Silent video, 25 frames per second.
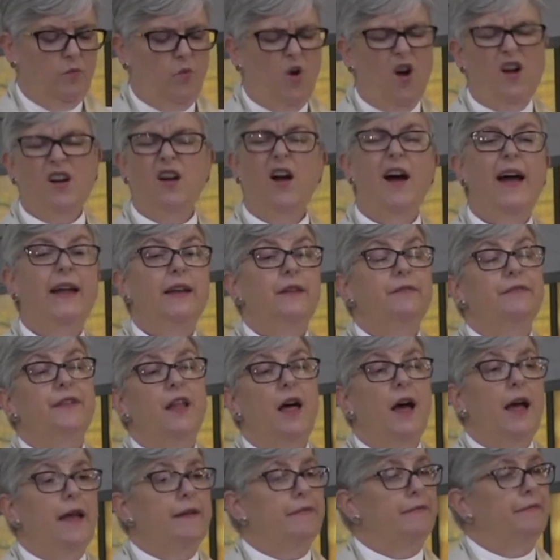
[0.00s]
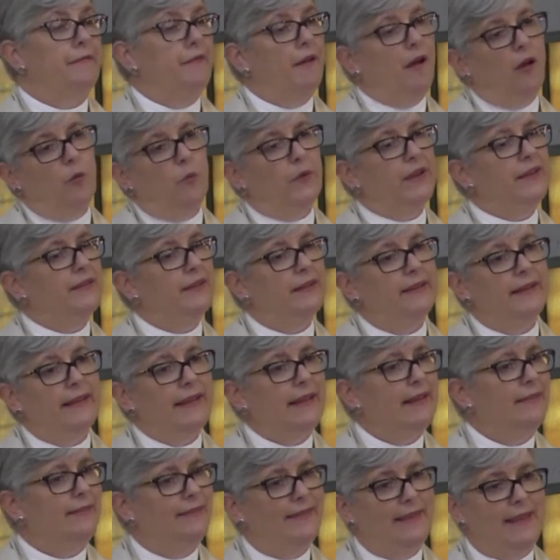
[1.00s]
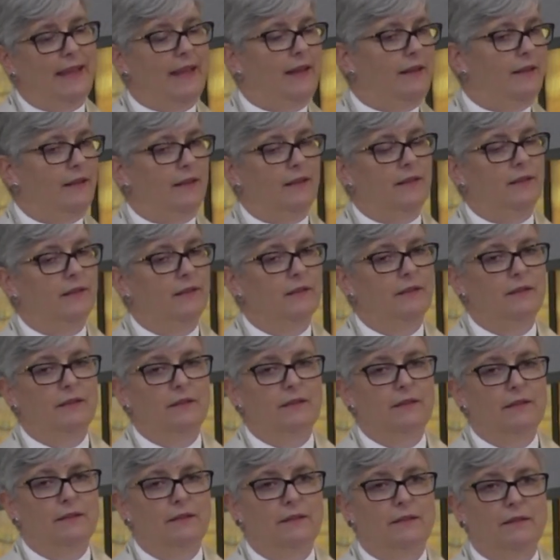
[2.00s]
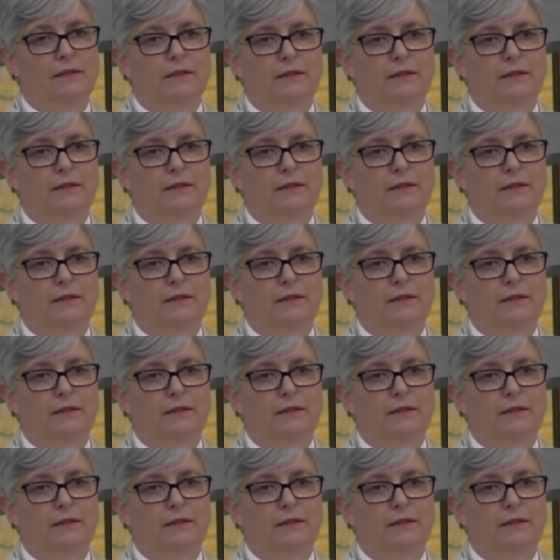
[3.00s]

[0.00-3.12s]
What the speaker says: What kind of life are we to lead then?